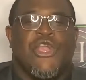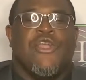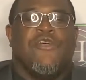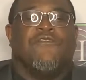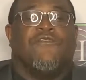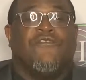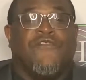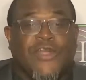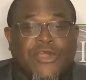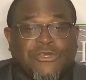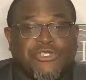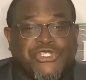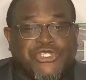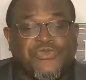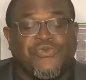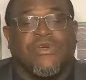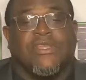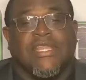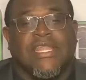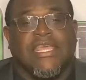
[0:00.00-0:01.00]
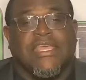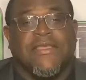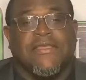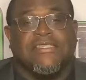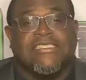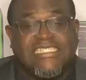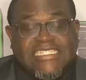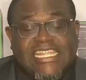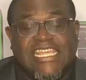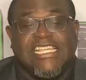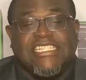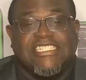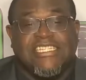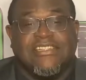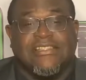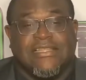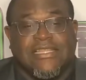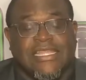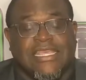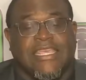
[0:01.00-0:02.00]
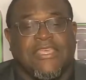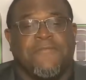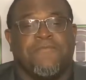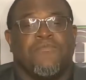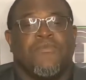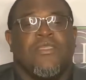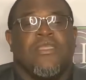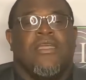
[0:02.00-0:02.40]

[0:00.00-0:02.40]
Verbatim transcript: virtually, digitally,